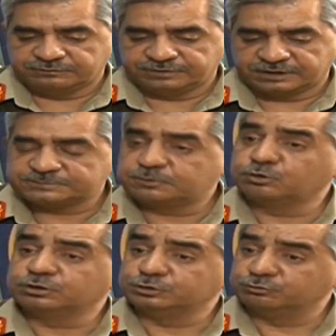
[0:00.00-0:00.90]
We've
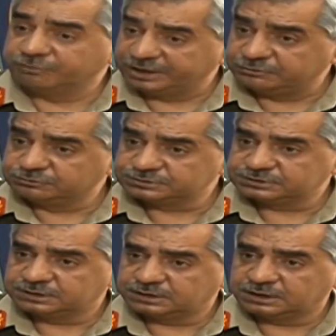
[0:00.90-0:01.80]
explored new
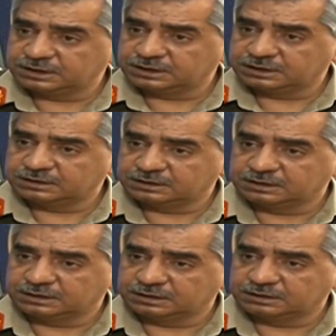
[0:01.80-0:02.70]
venues
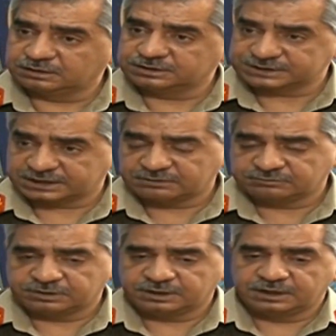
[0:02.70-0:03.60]
on this
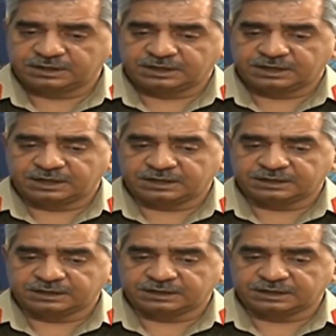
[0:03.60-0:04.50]
account,
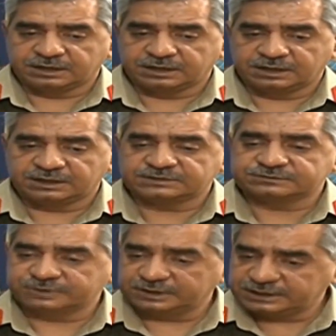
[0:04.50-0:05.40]
and it
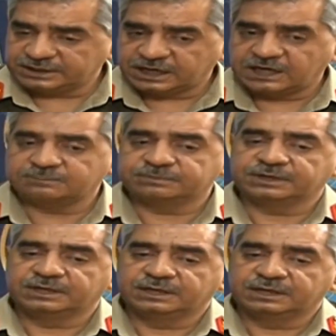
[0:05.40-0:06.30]
has really
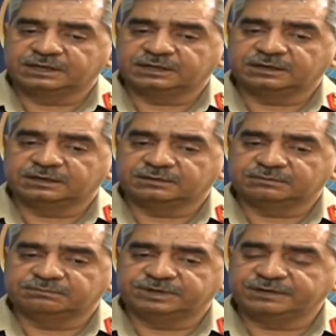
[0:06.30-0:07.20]
helped
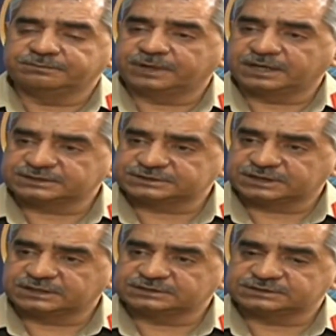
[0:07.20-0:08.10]
bring
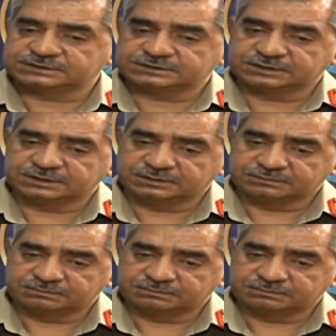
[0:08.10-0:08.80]
Pakistan's